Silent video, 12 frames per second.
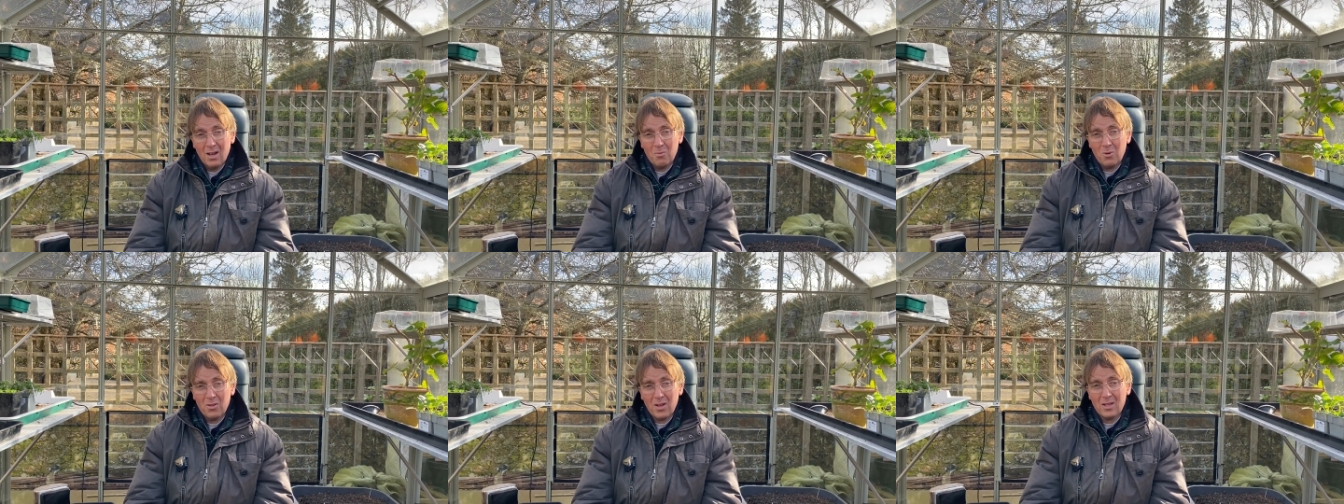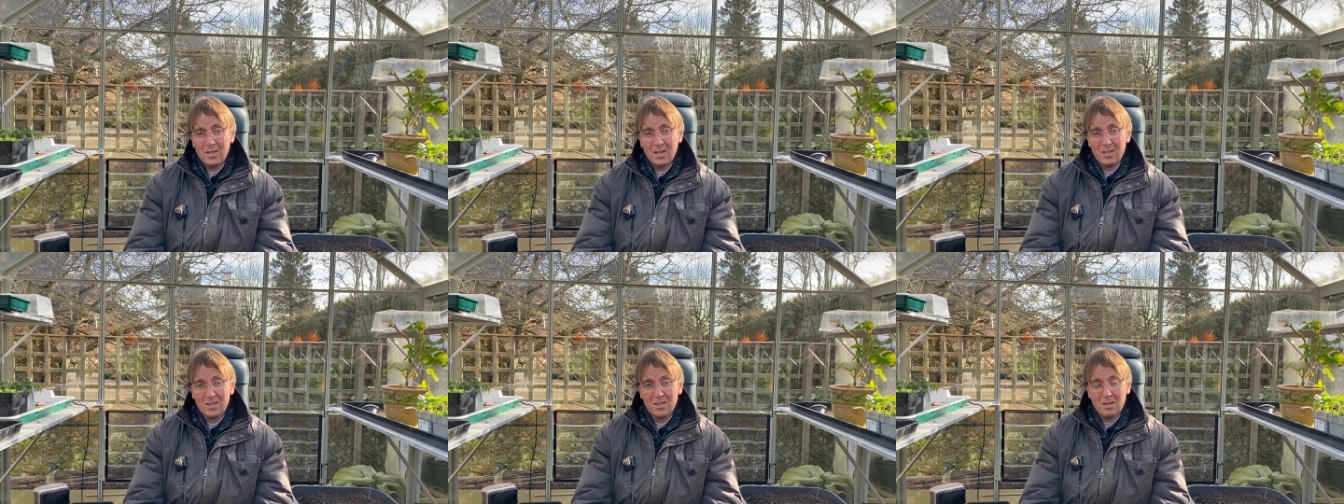And what that
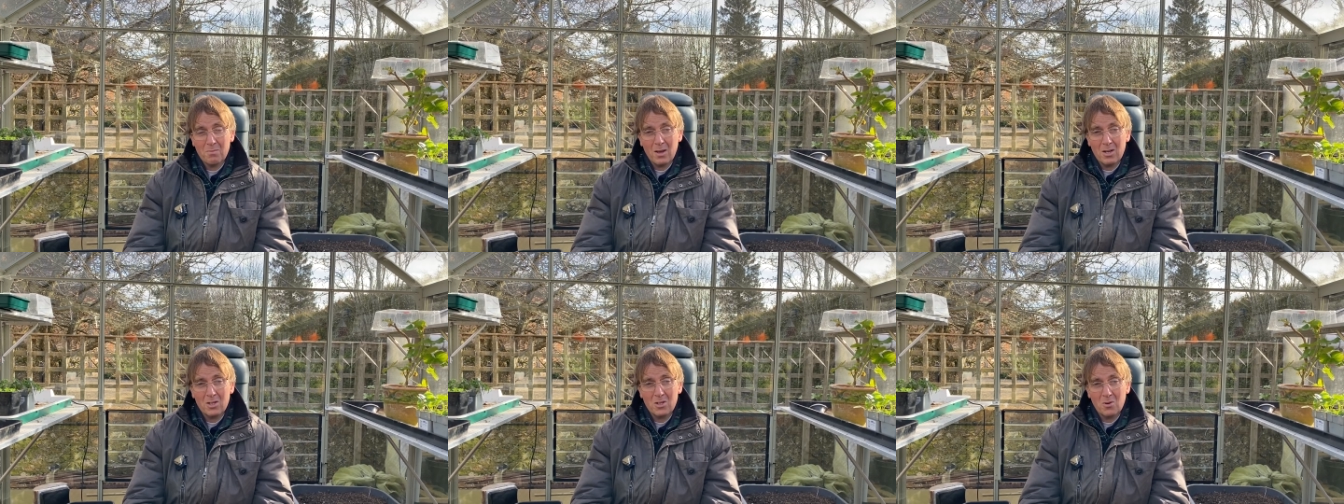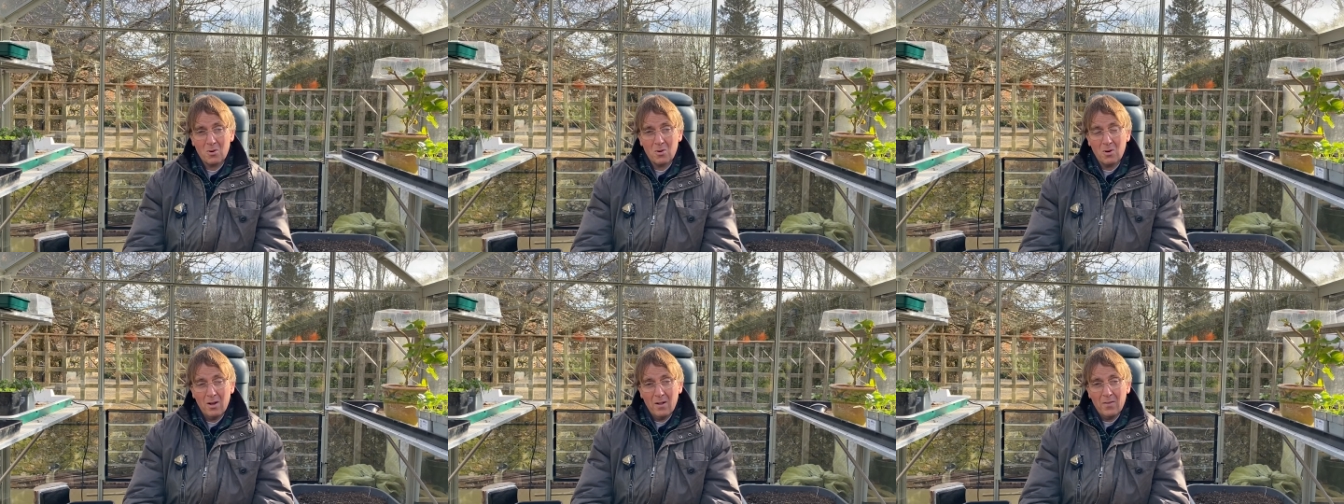does is it makes
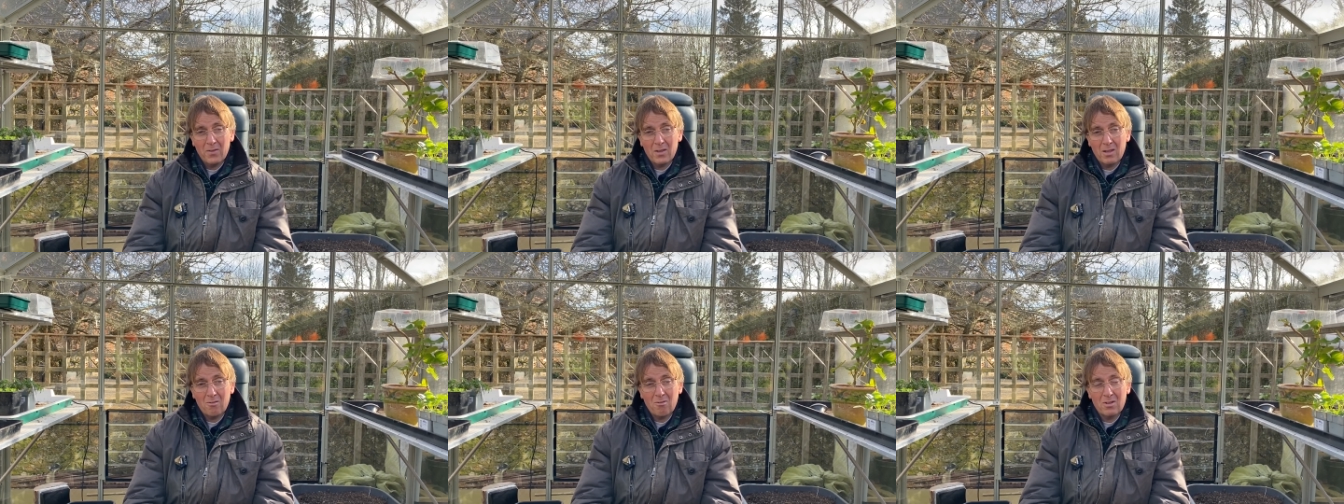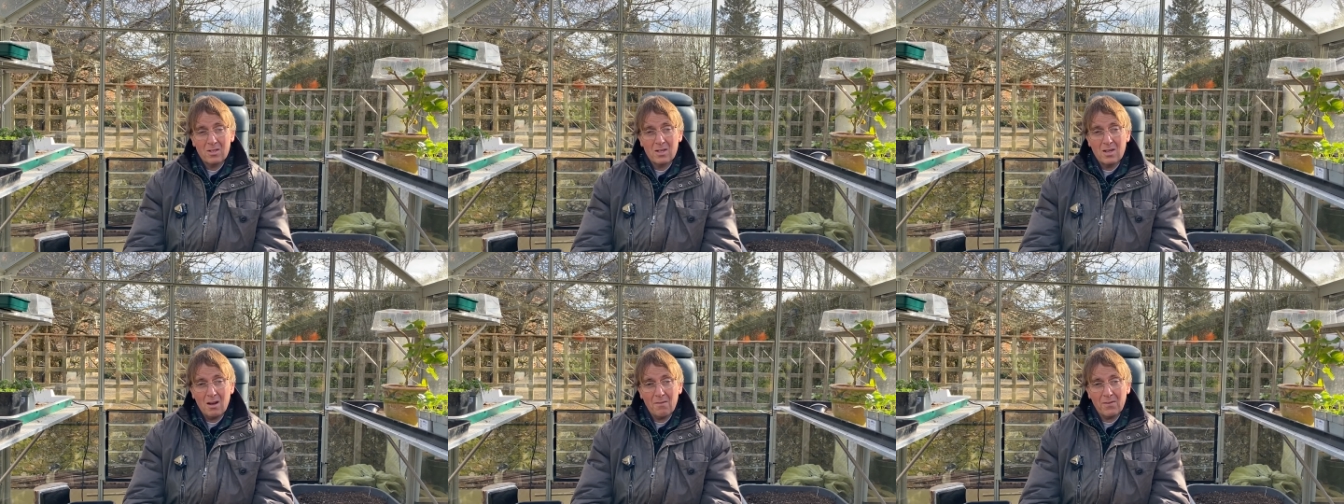sure that there is
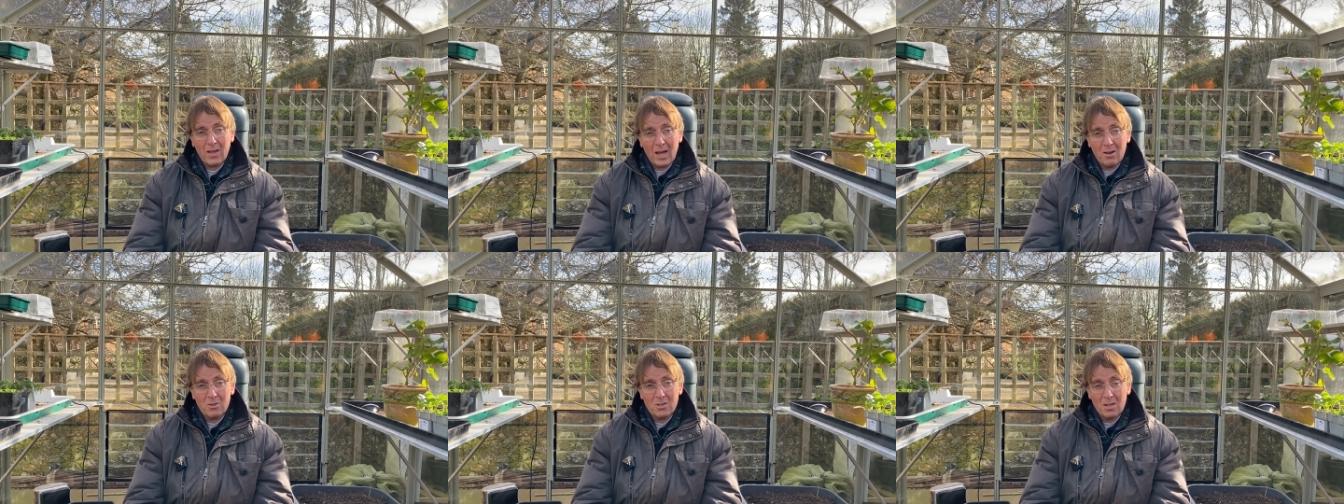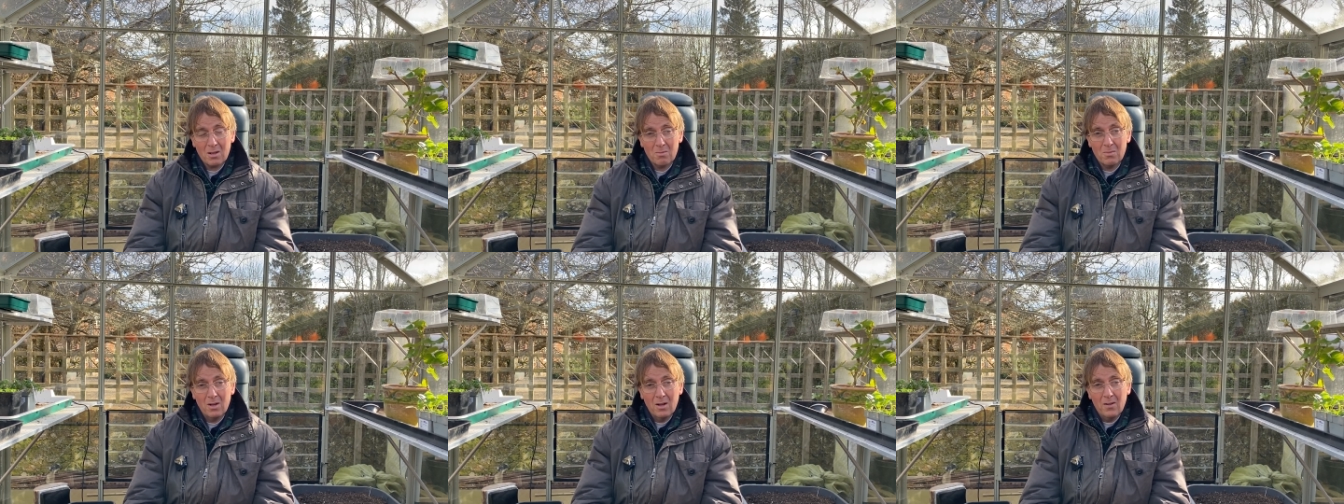enough calcium